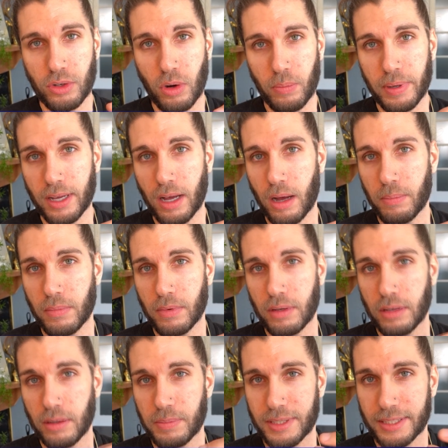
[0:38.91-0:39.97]
not become
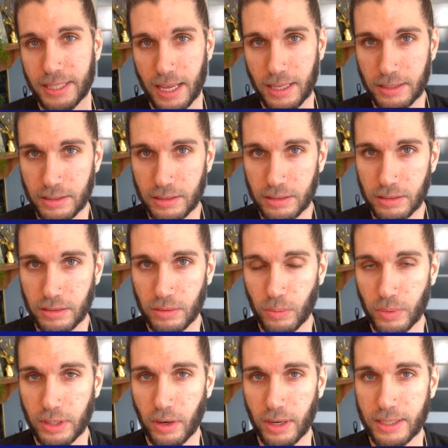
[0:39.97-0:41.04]
obsessed
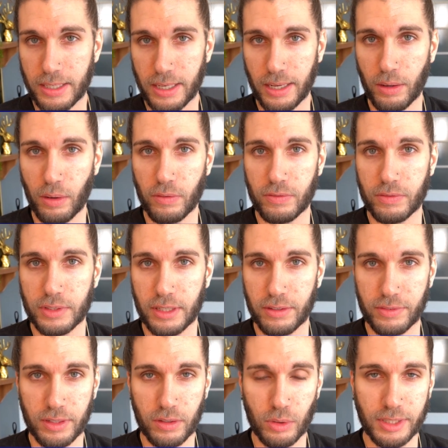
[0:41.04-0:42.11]
with the idea of
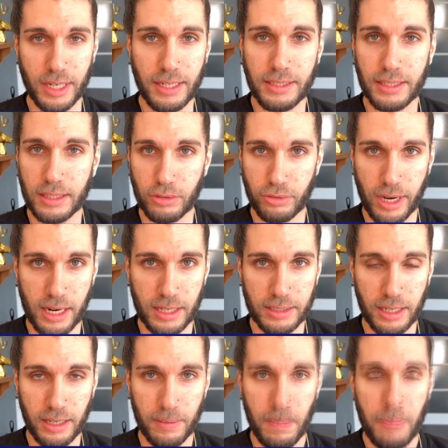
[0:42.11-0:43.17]
shifting or changing this
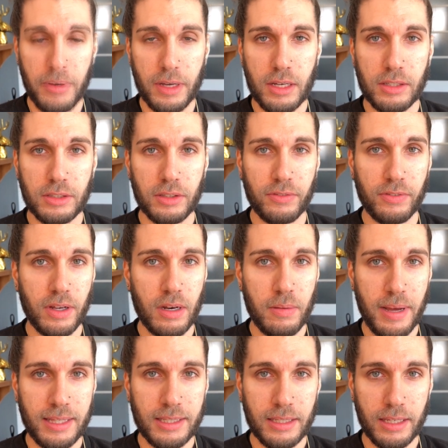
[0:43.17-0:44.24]
reality, because
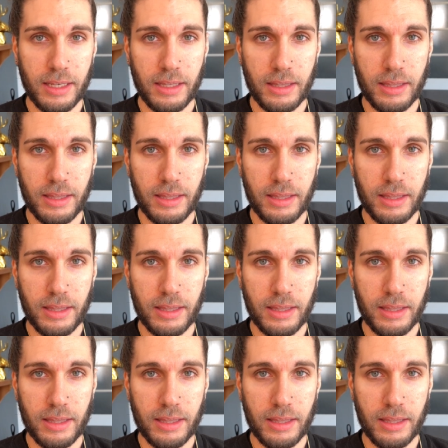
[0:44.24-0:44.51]
fundamentally